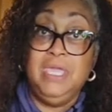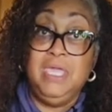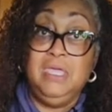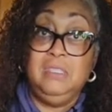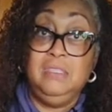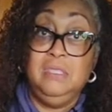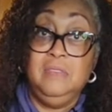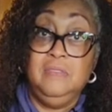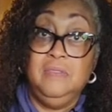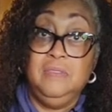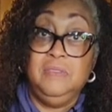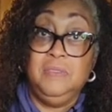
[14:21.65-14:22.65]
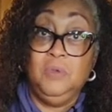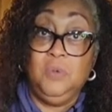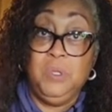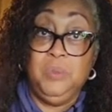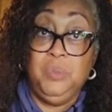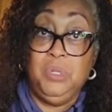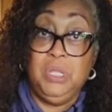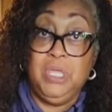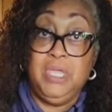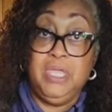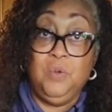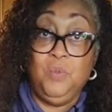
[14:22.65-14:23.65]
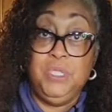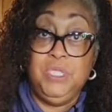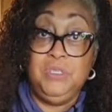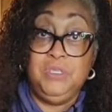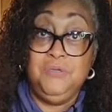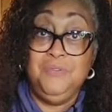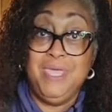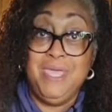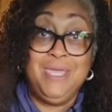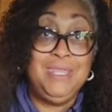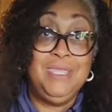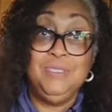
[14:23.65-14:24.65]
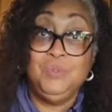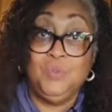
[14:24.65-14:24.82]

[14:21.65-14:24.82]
in the creme brulee. And when you do that, it's